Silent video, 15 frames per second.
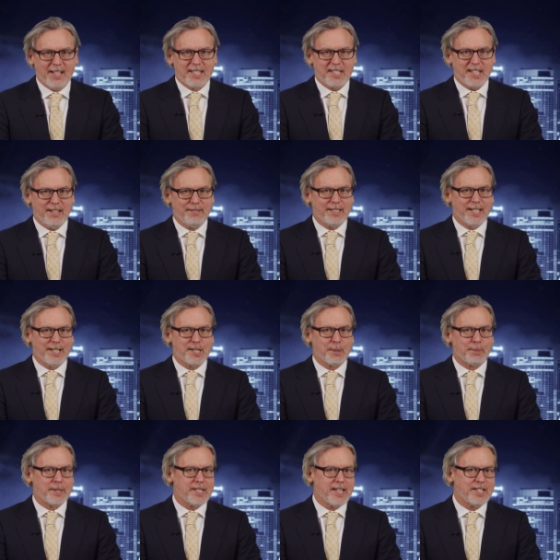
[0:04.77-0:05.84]
Steven is
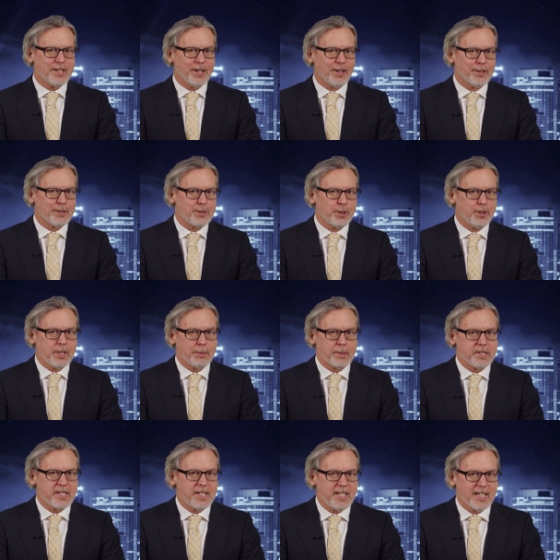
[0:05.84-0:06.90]
the presenter on
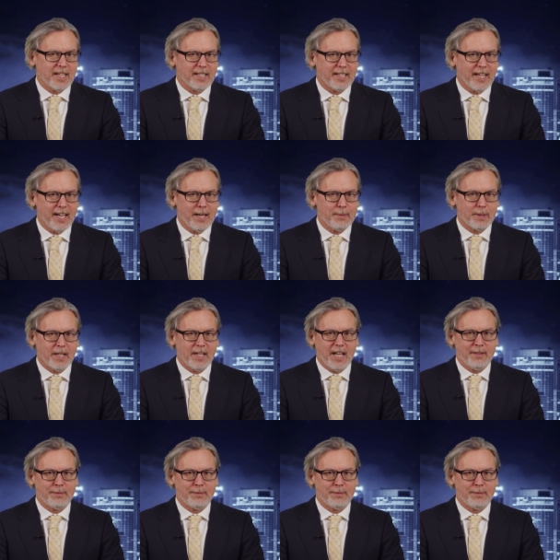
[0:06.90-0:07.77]
2CC in Canberra